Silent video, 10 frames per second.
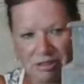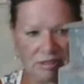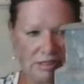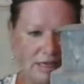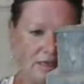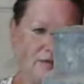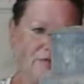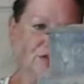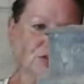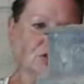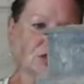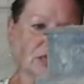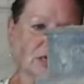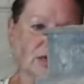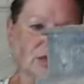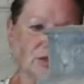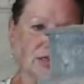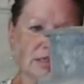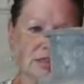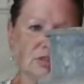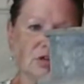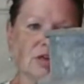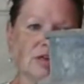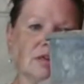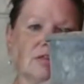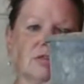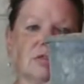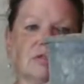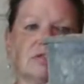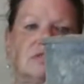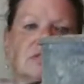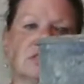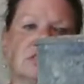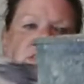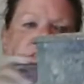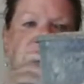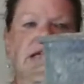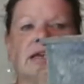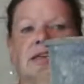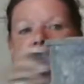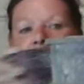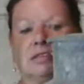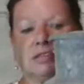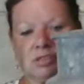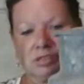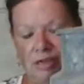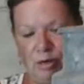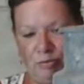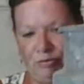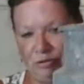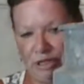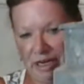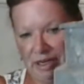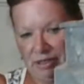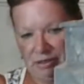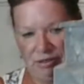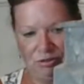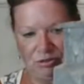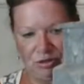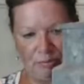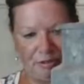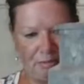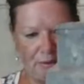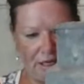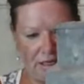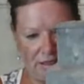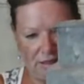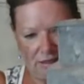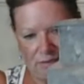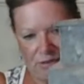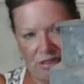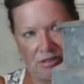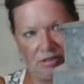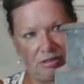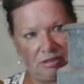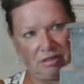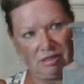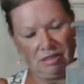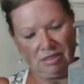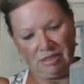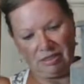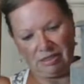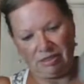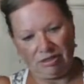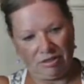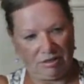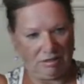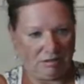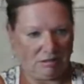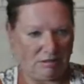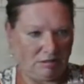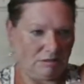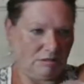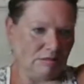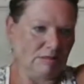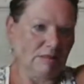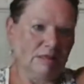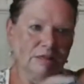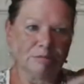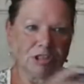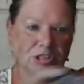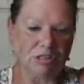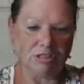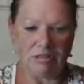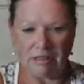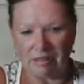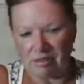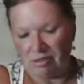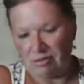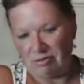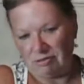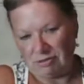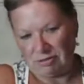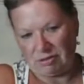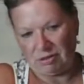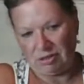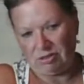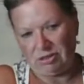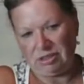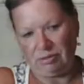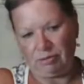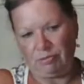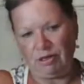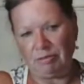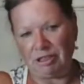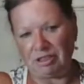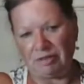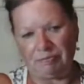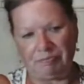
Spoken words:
to say if you used a color like a dark color, that it's helpful to add a little drop of the paint in with the sealer. But you didn't do that, so you don't need to worry about that.